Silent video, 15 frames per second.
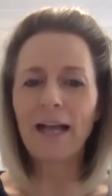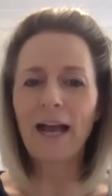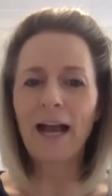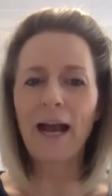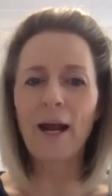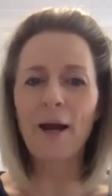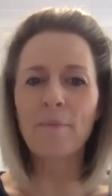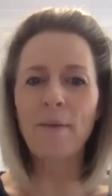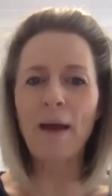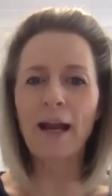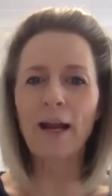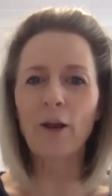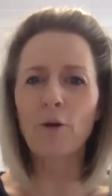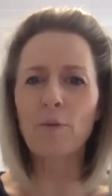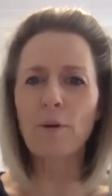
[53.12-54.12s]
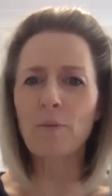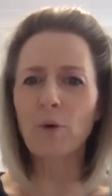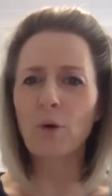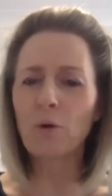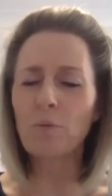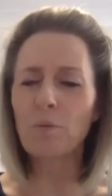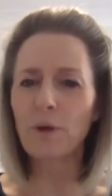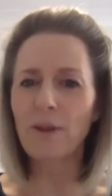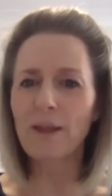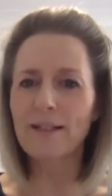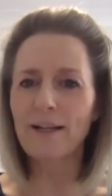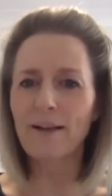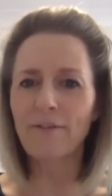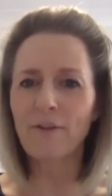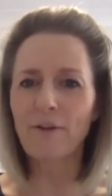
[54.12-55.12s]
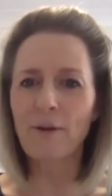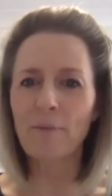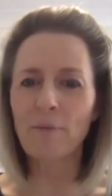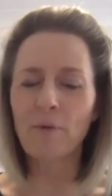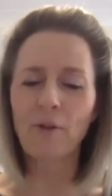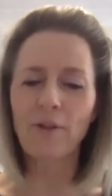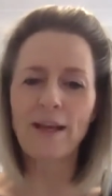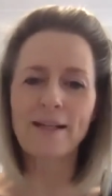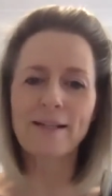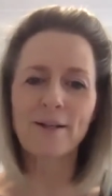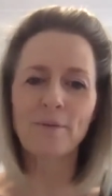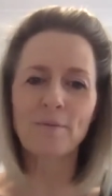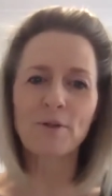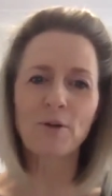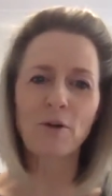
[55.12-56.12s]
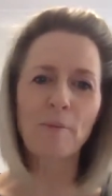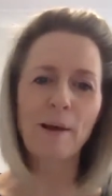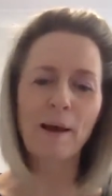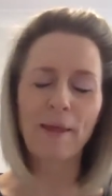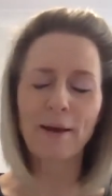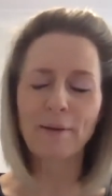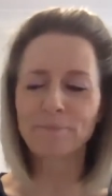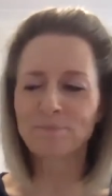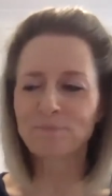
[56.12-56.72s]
and a lot of people couldn't put their telephone number on there, so I'm sorry about that.